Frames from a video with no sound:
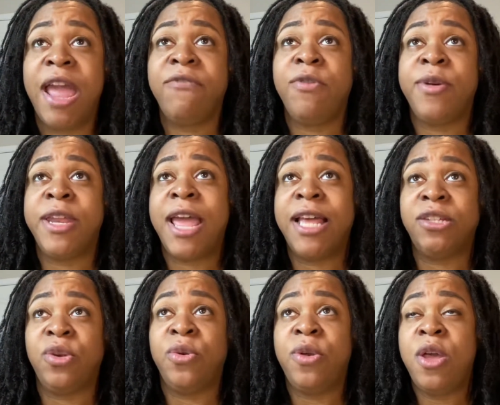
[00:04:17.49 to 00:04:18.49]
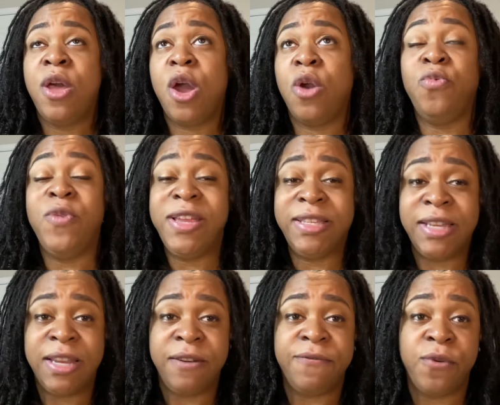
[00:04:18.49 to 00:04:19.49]
Everyone has a
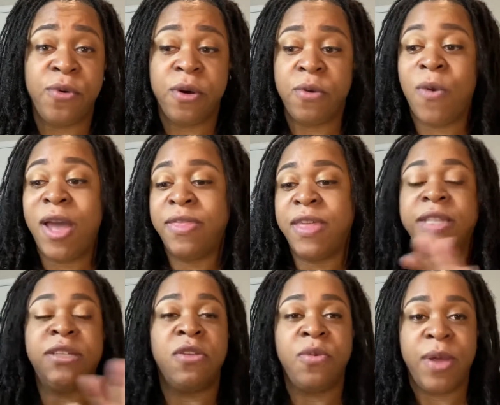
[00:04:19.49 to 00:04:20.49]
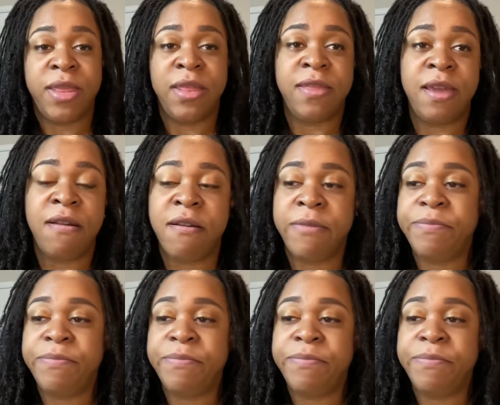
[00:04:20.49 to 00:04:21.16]
reason for why things are the way that they are.